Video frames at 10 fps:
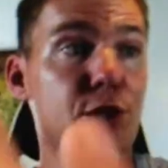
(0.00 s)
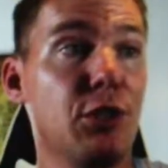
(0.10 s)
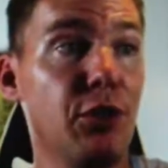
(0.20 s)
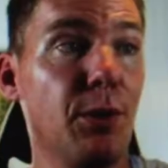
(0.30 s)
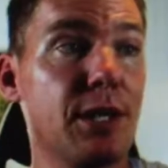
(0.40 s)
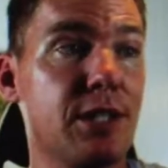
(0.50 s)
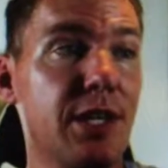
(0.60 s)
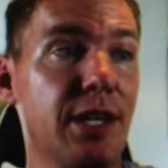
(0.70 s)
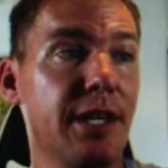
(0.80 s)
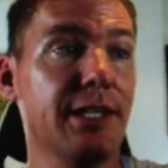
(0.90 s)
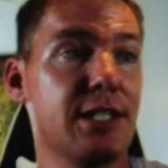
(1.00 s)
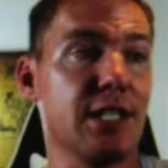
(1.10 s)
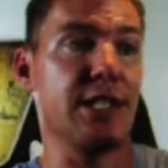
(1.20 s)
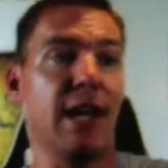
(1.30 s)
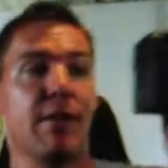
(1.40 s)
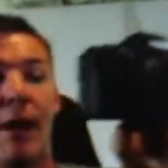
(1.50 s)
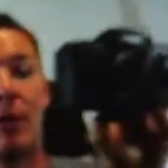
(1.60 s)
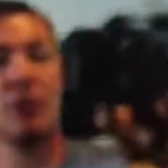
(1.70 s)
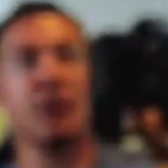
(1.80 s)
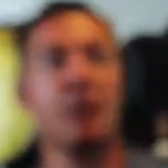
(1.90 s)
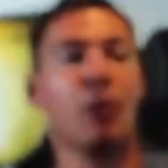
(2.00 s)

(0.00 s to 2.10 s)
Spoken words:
doing its thing, it just doesn't have a mouse and keyboard